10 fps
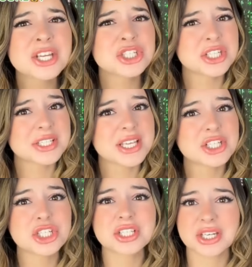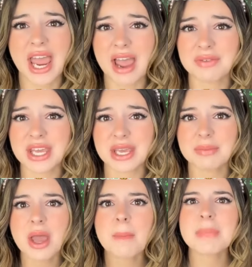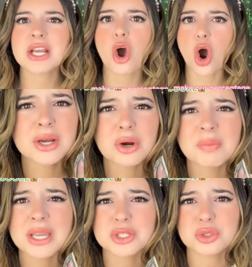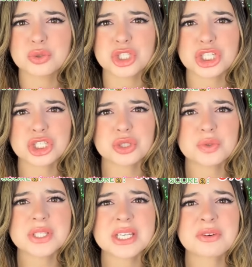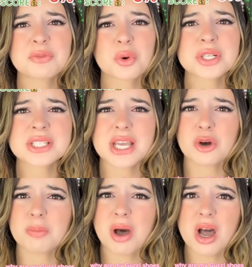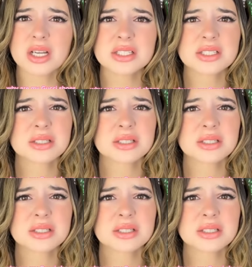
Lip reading: she said she's gonna have him make or my Gucci shoes in a for sale box.